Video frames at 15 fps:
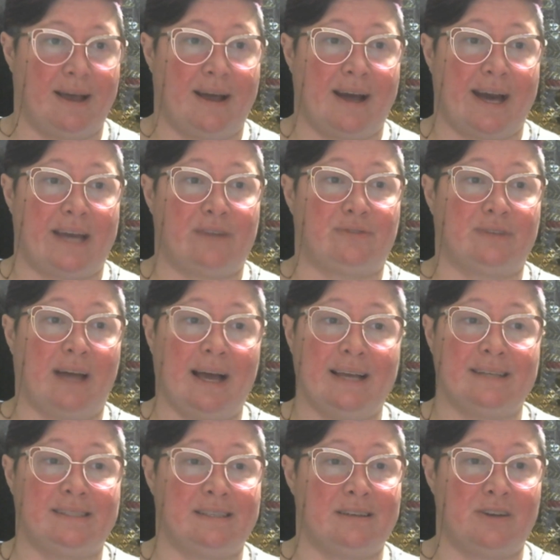And if
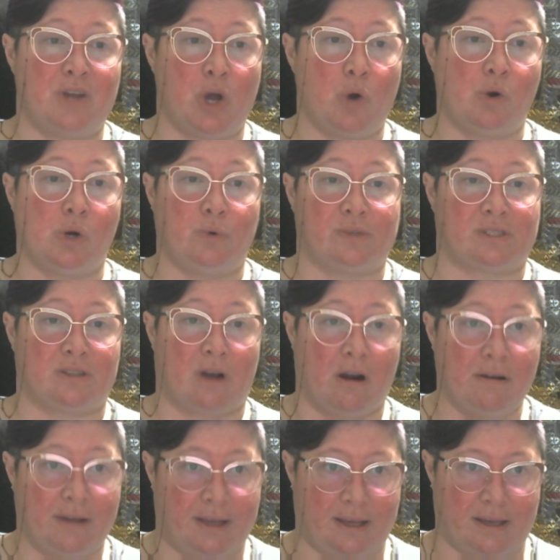Laia didn't know who was
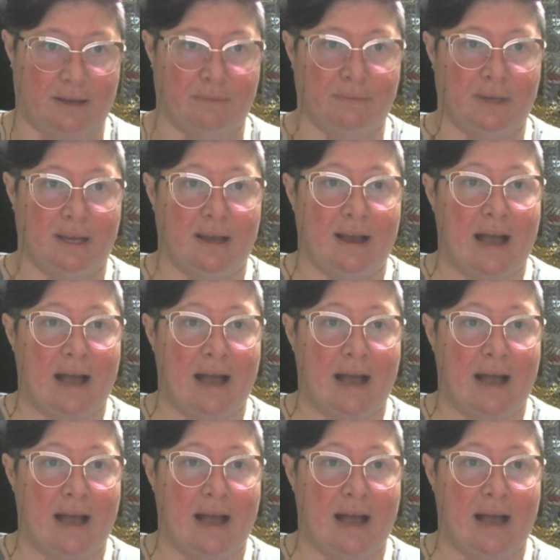guarding him,